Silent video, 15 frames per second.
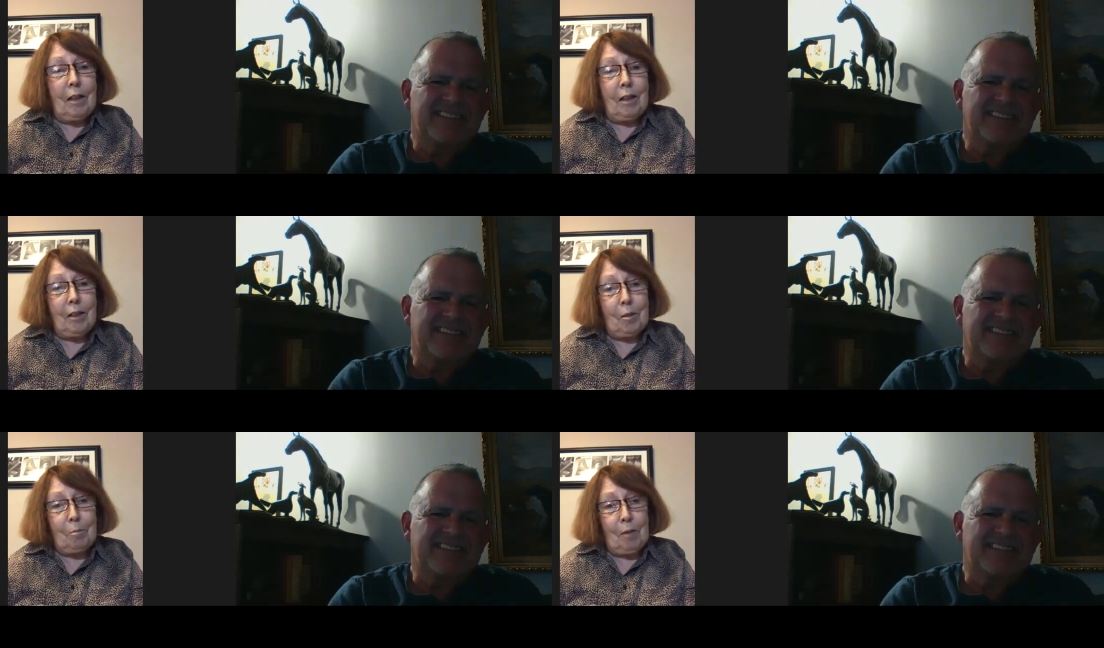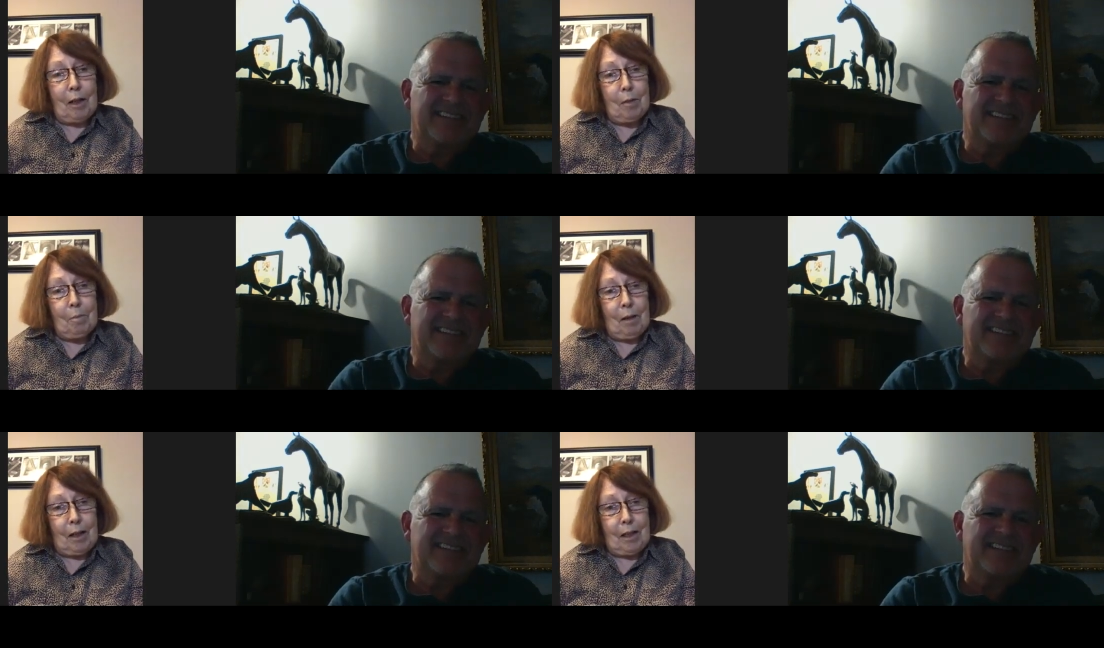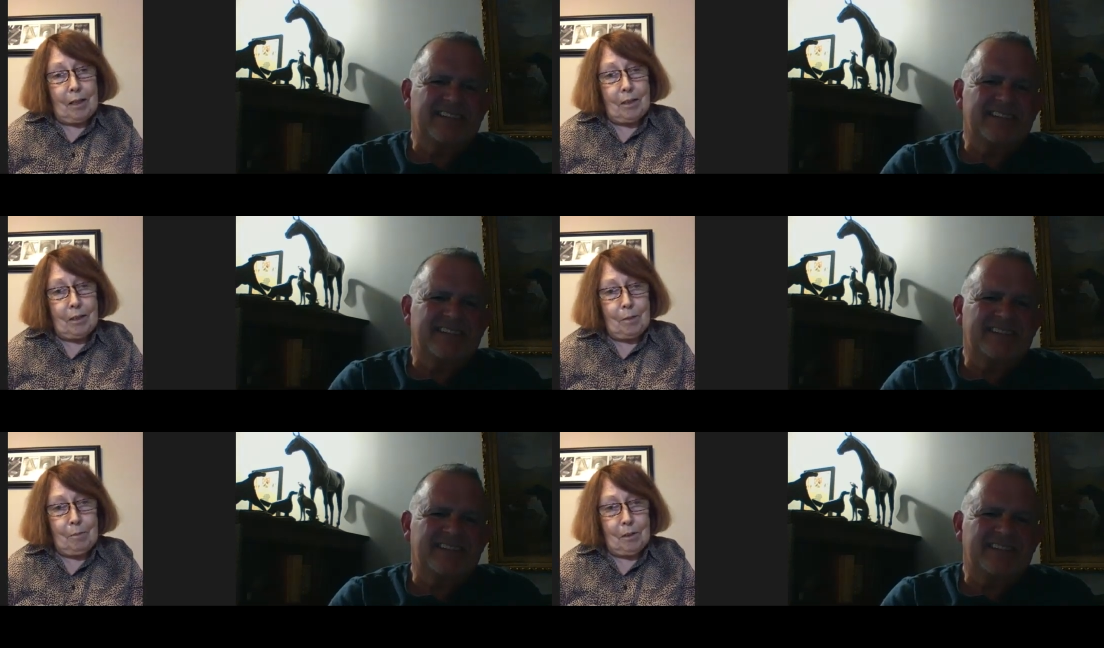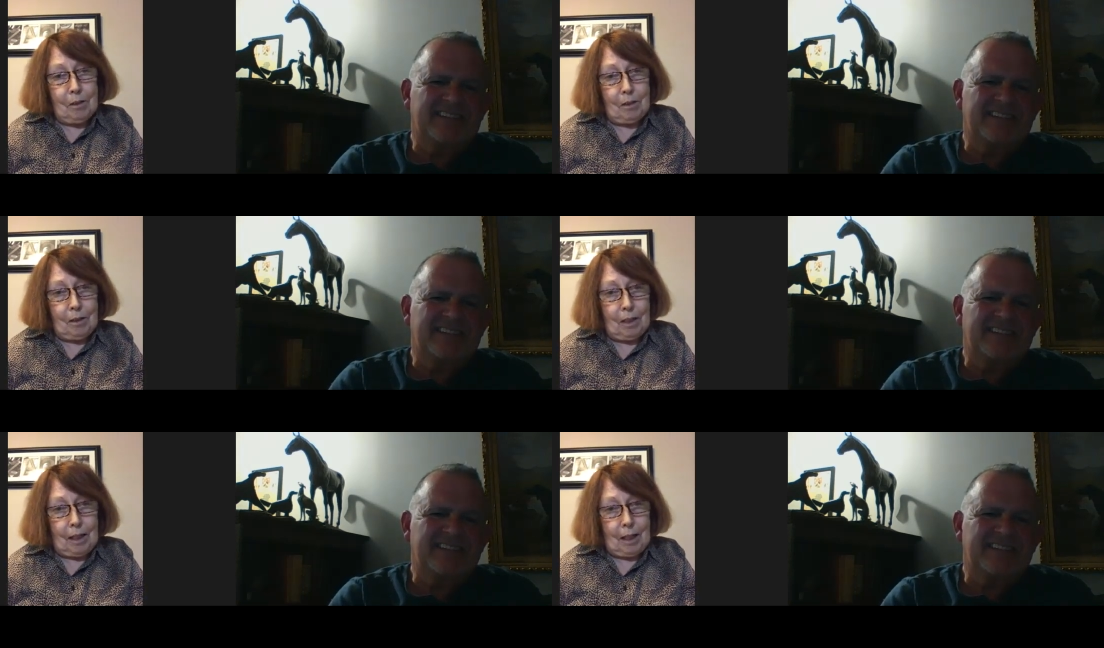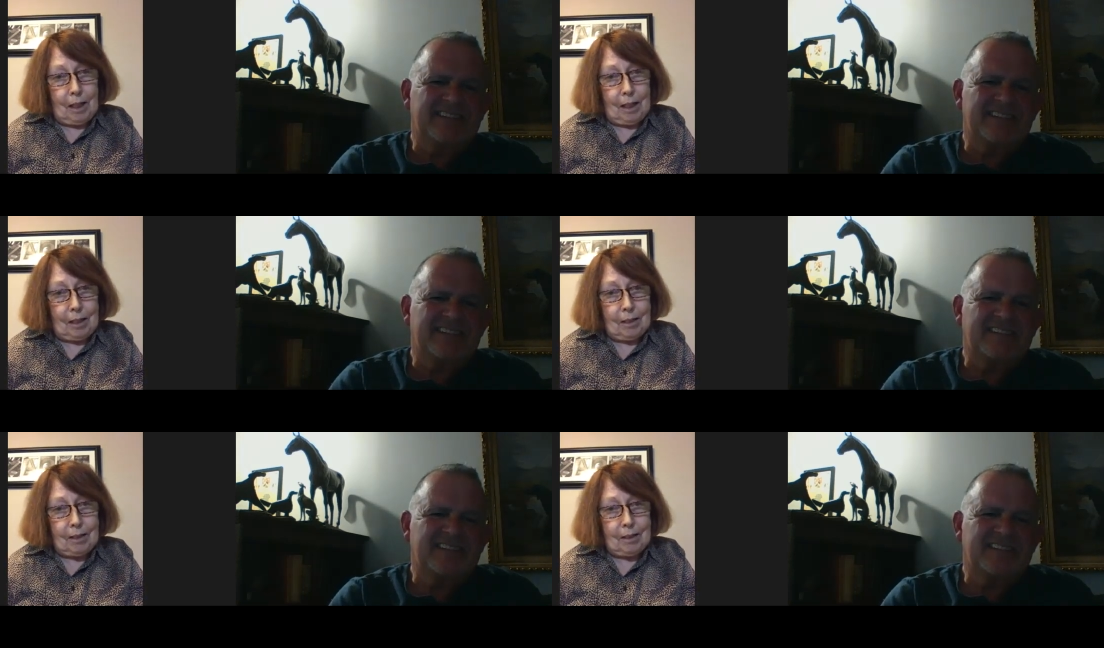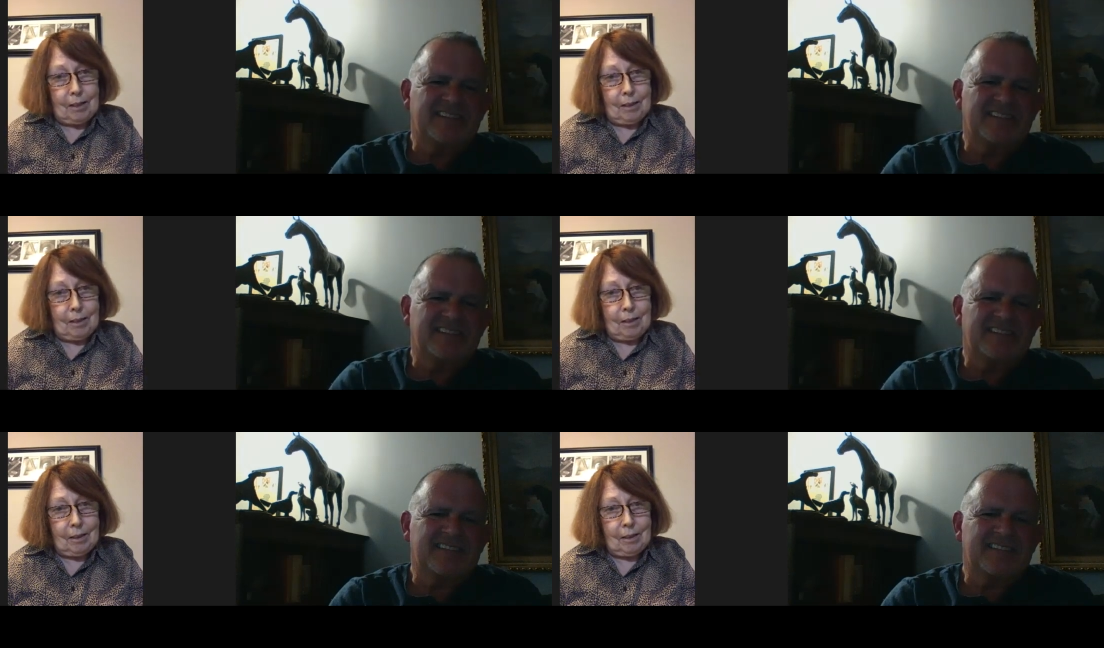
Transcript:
Speaker 1: in the Bred by Exhibitor class.